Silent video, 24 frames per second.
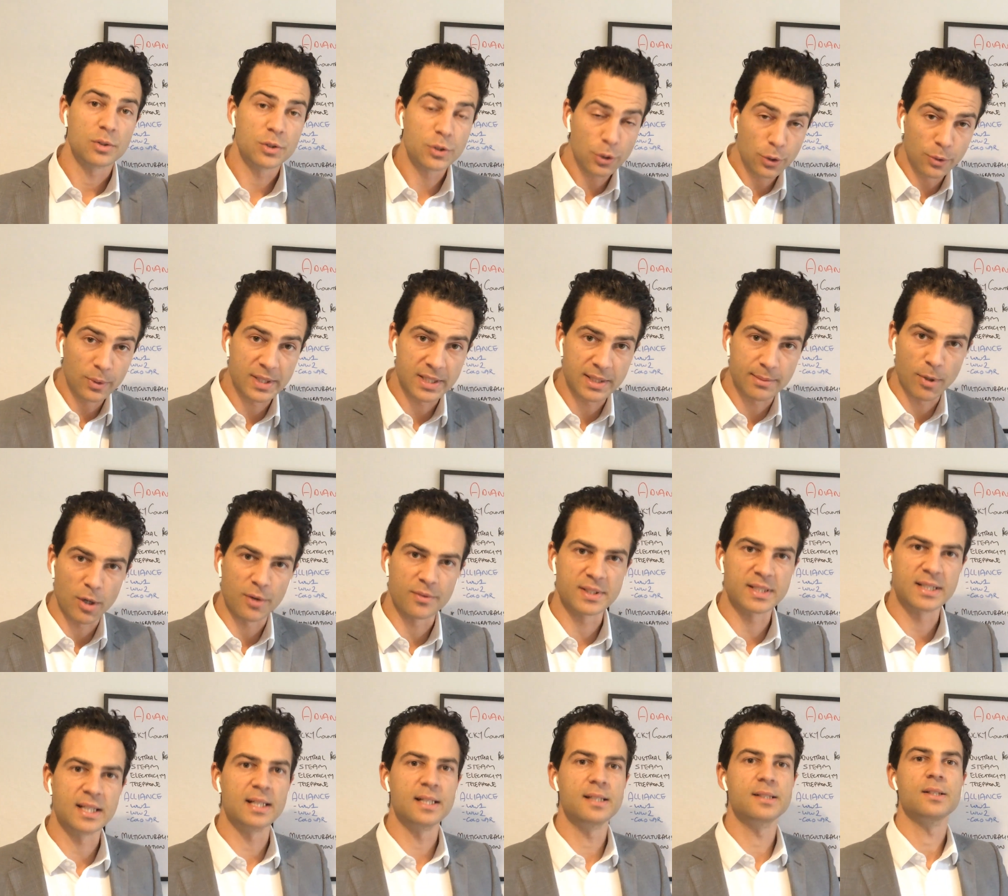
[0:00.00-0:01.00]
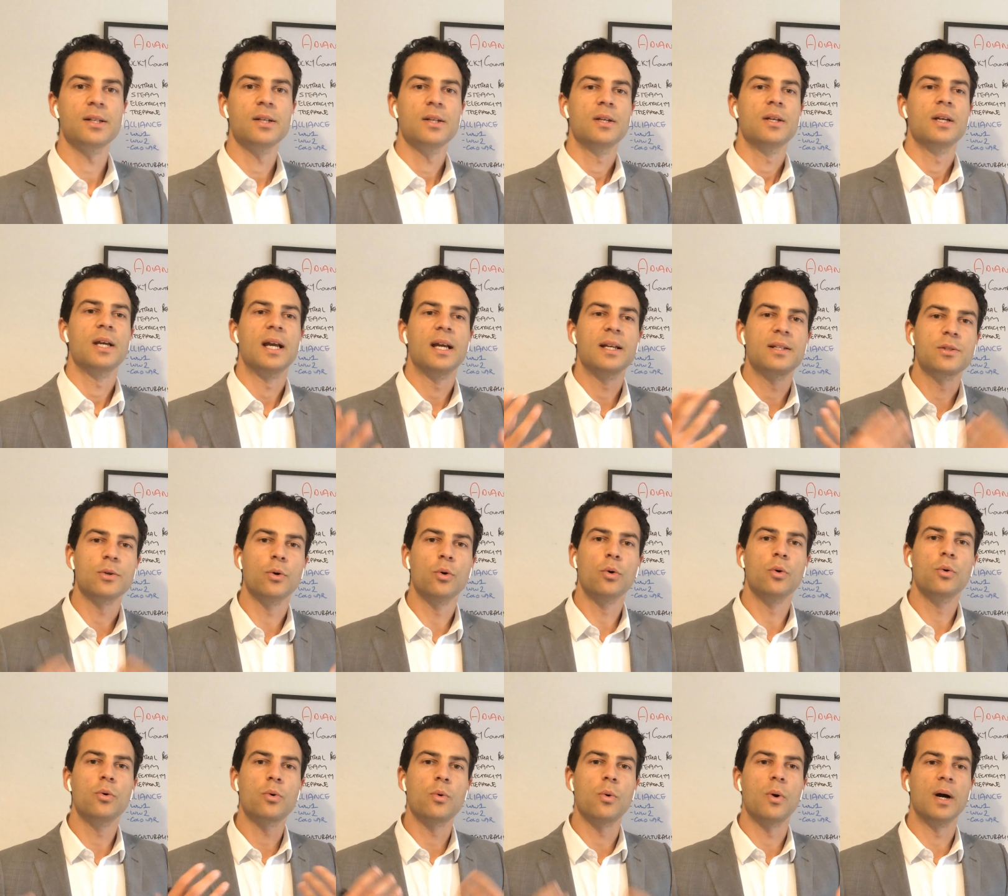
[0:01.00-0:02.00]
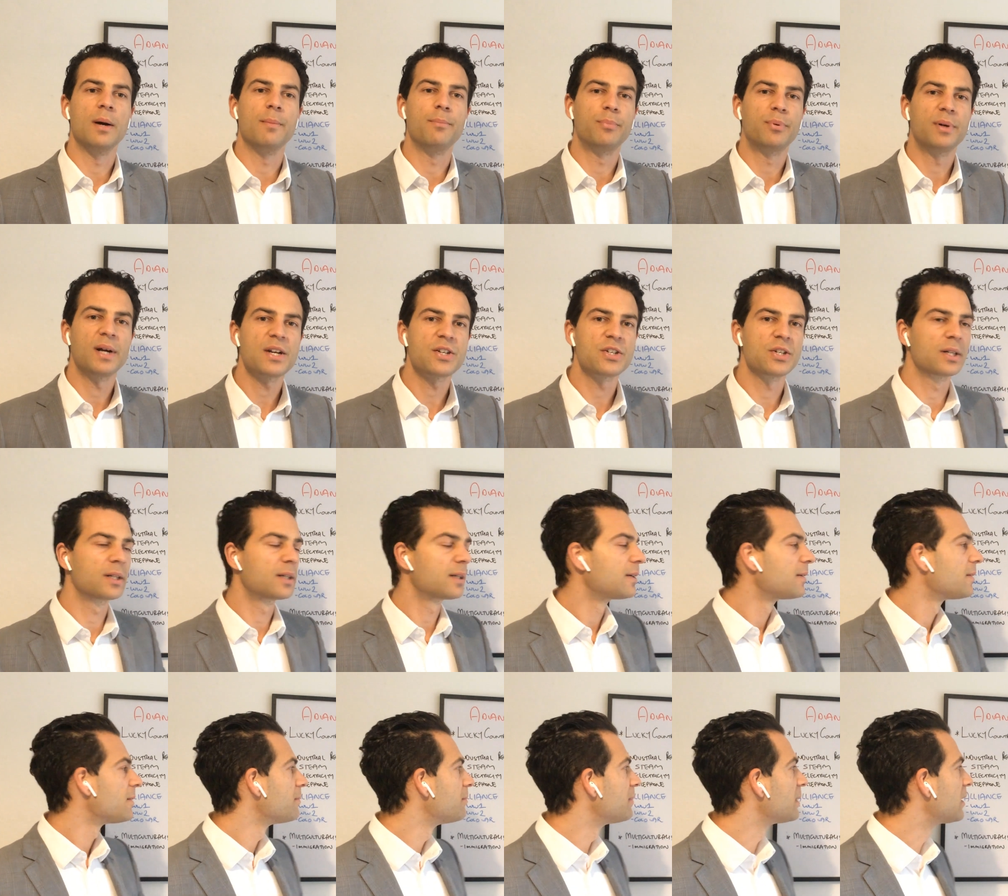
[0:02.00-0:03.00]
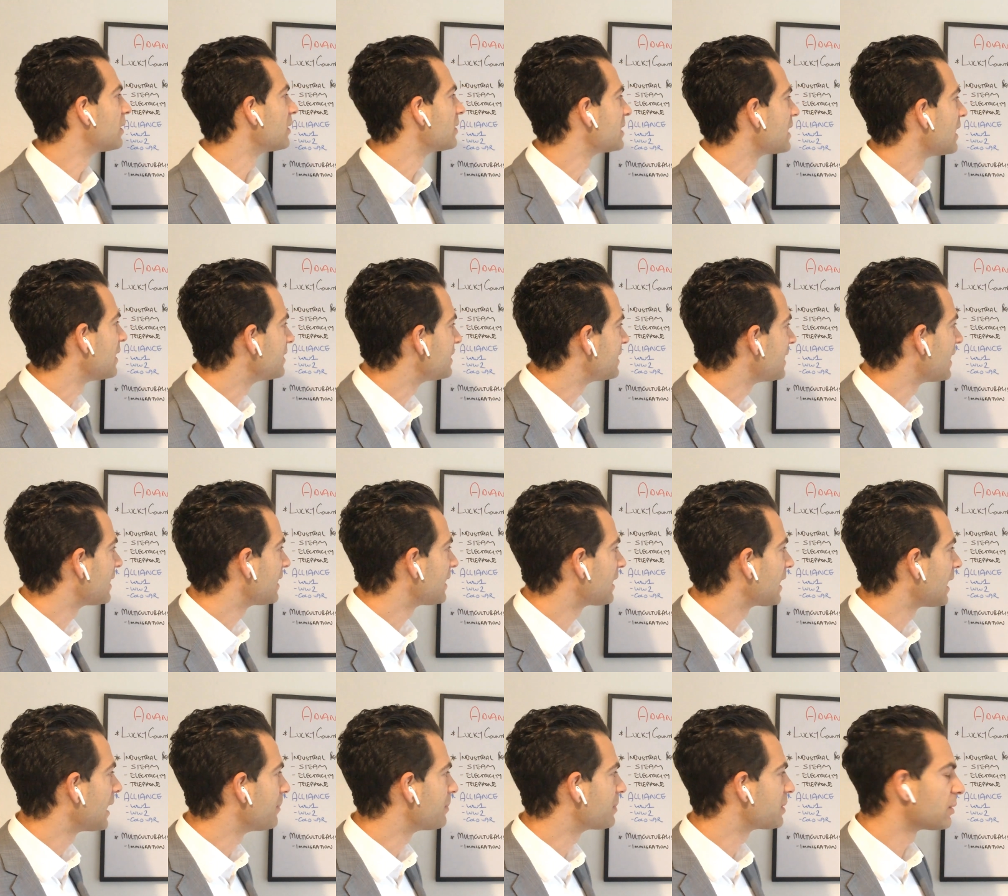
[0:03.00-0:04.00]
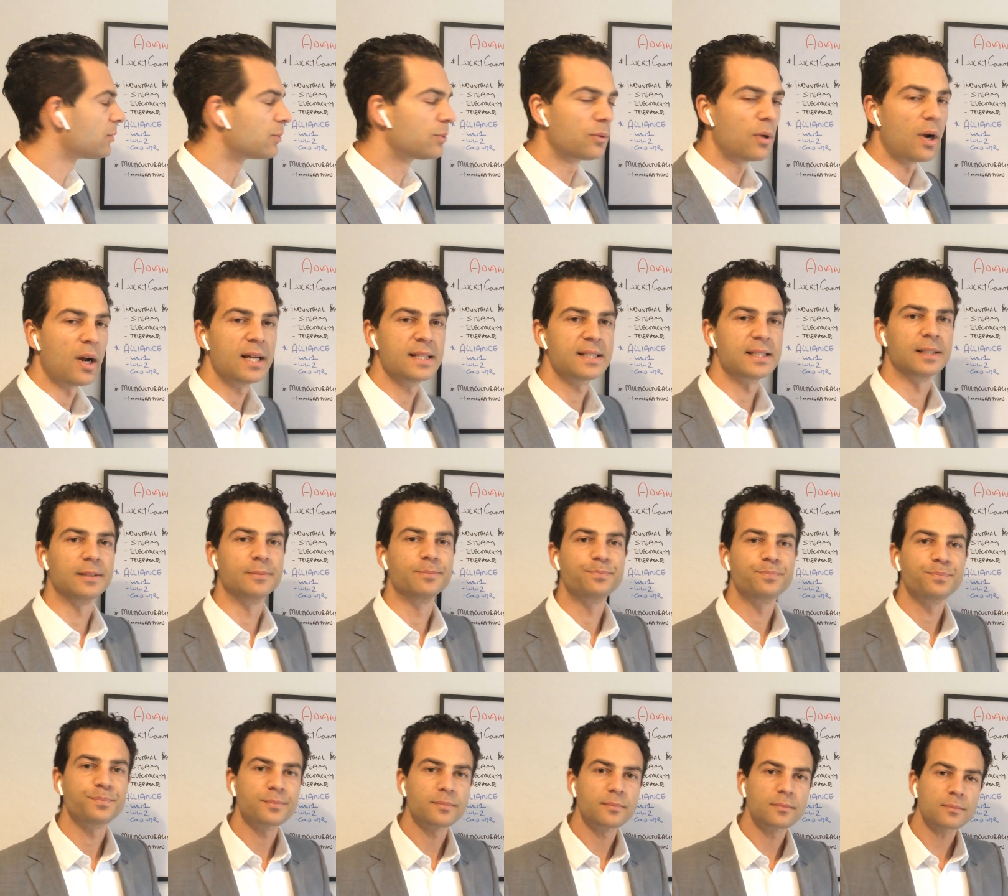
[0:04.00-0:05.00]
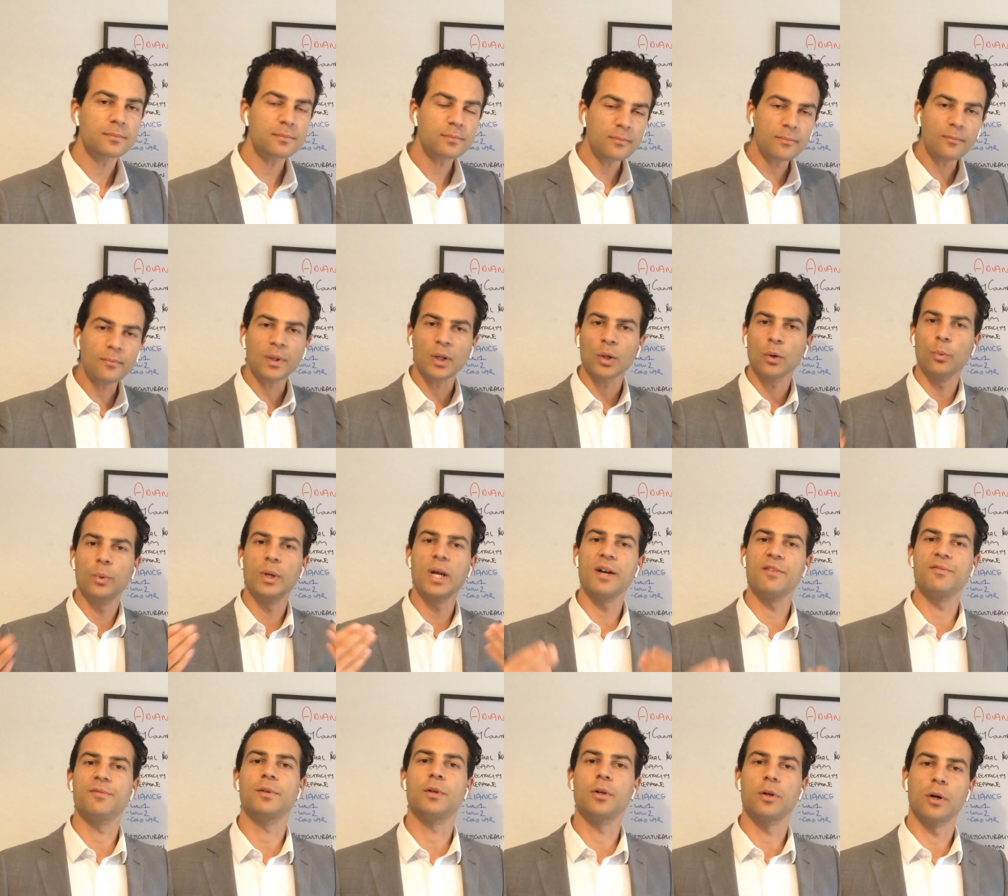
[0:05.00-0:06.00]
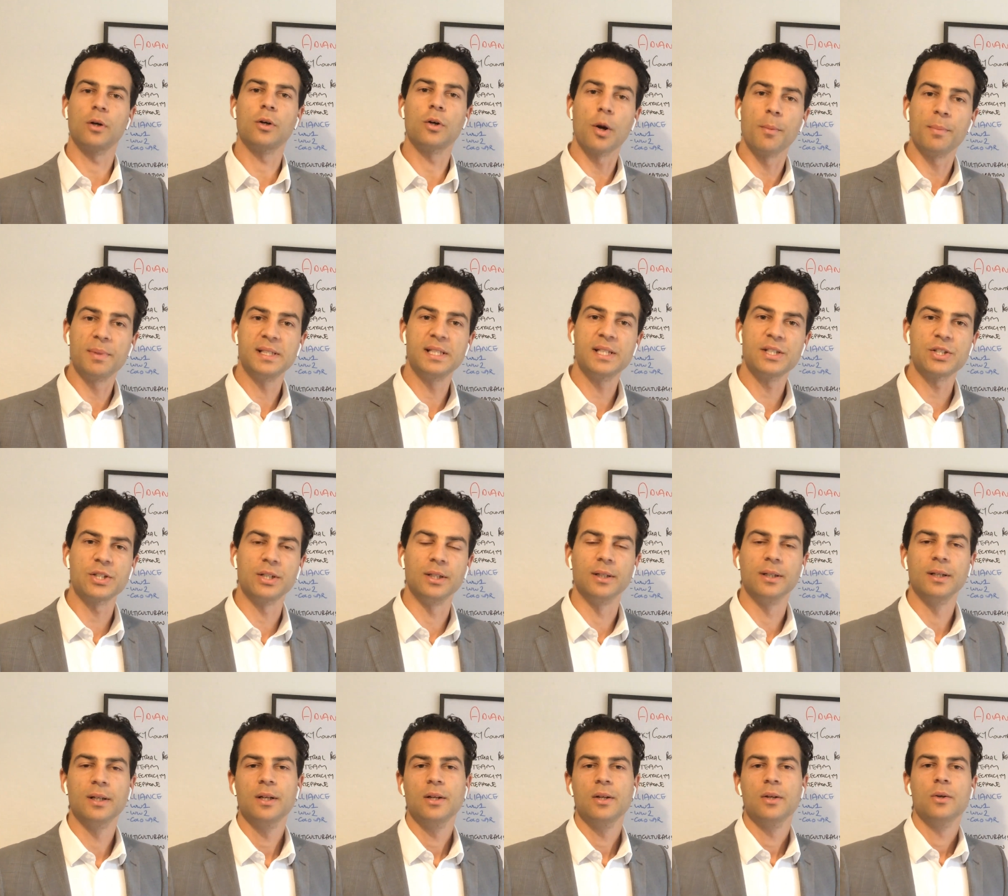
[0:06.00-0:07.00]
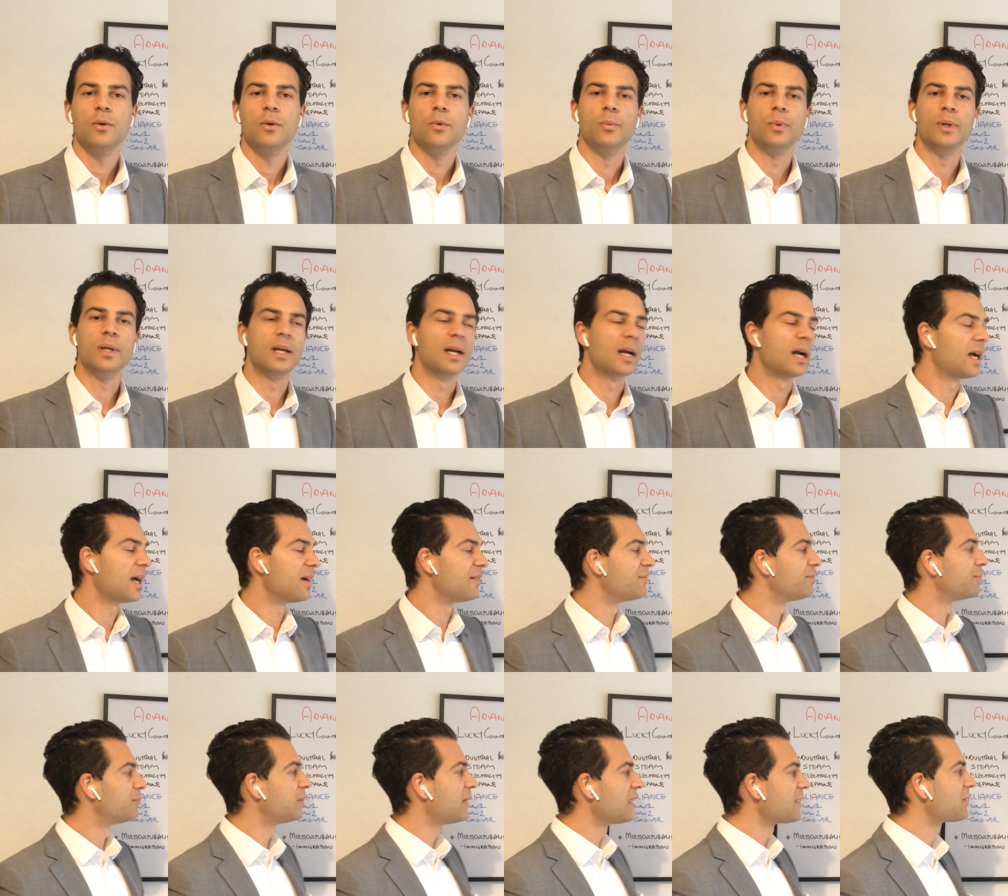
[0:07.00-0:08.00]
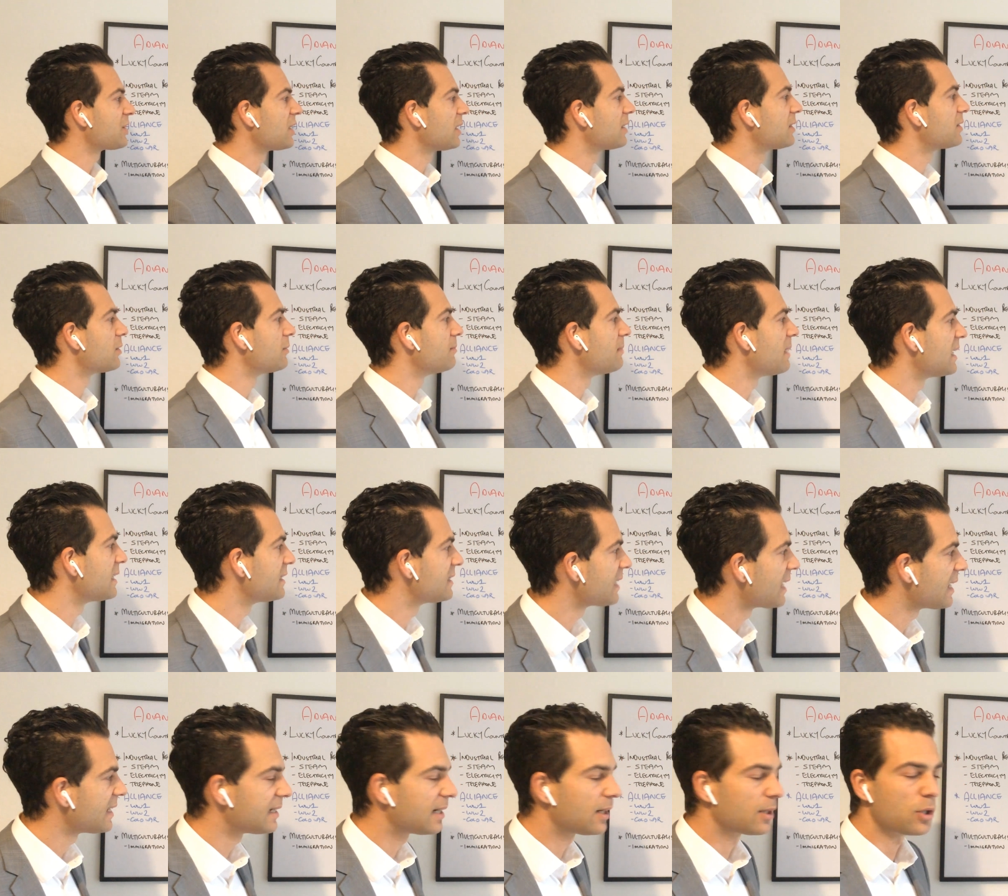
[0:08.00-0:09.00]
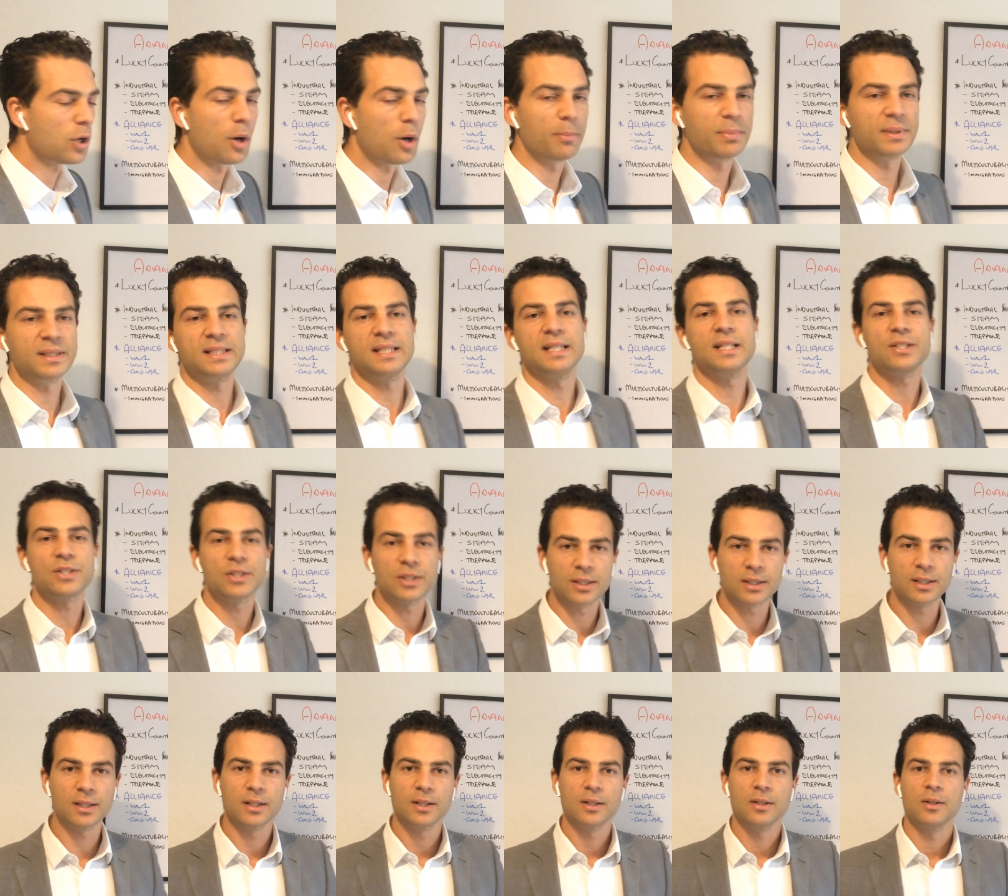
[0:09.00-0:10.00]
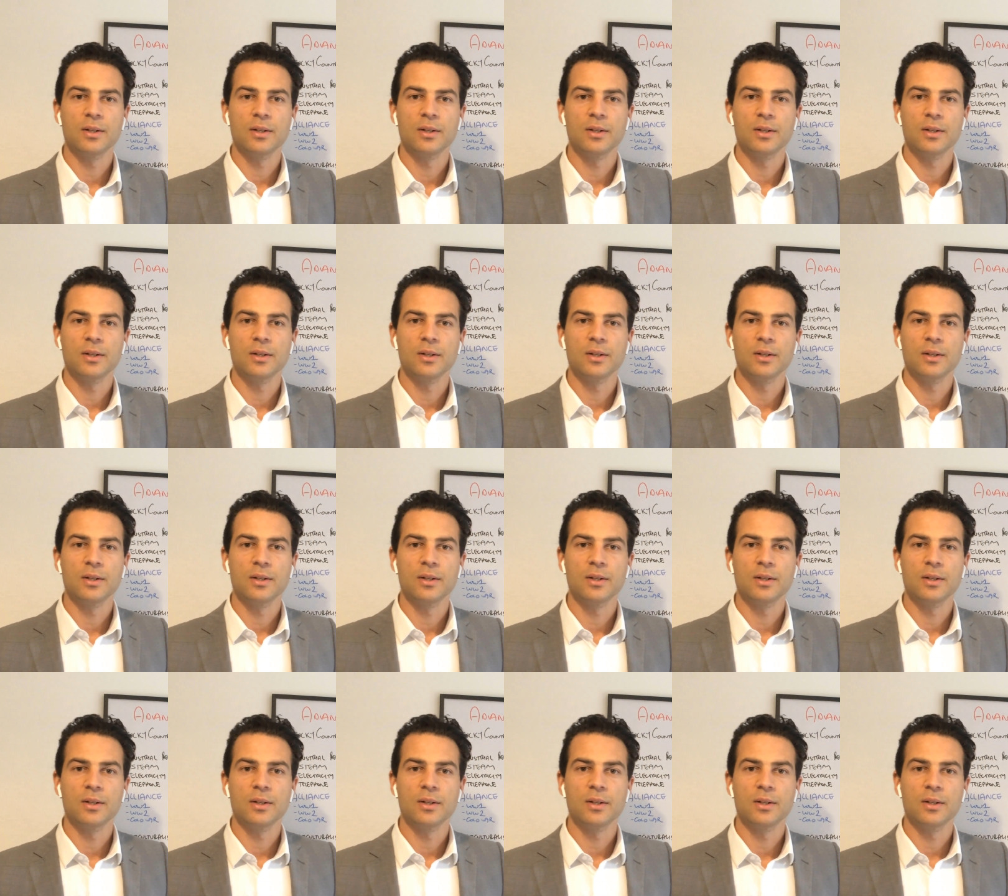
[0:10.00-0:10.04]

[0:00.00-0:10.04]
tourism overseas. It's all quite pressured because our debt keeps rising. We have competition. We have pressure to maintain our competition